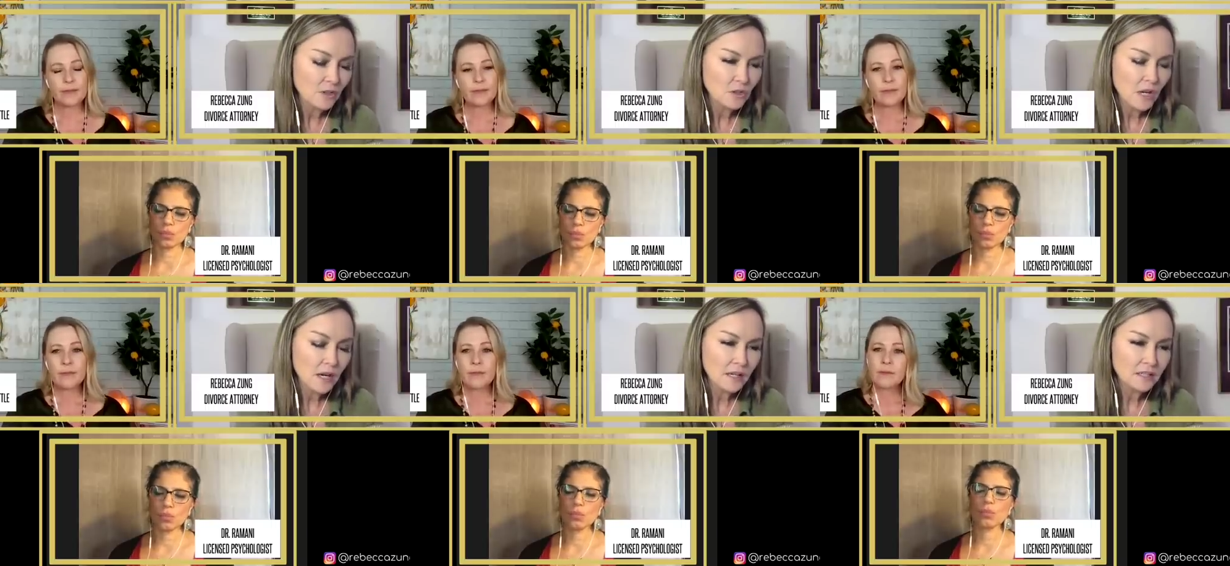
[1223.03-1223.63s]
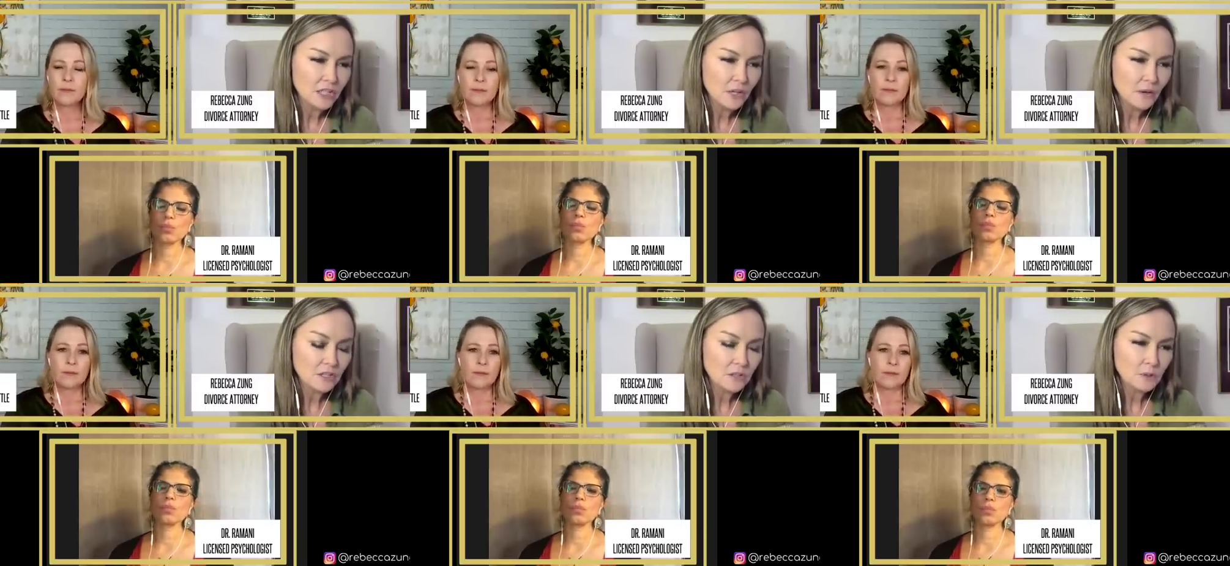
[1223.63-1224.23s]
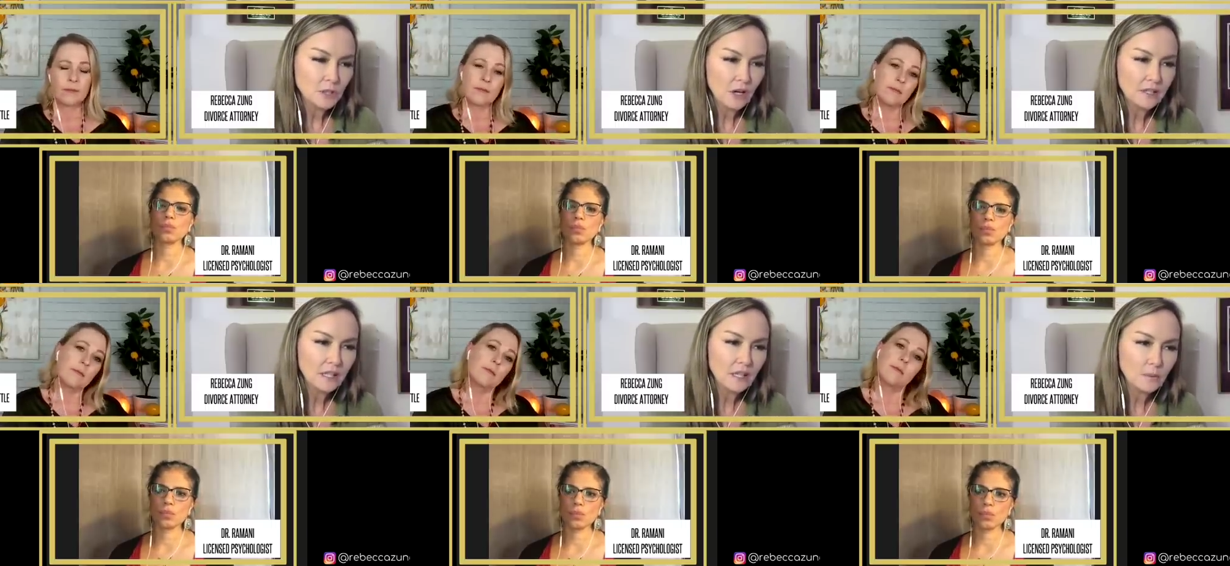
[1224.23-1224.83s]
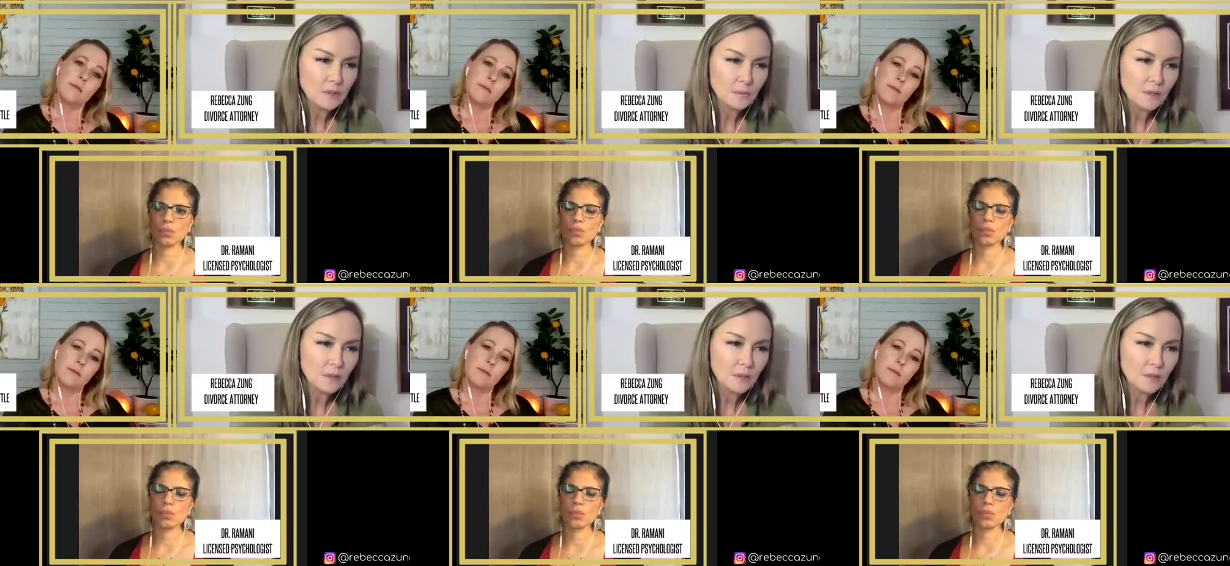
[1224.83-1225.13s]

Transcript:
Speaker 1: uh, I, you know, as you were talking, I was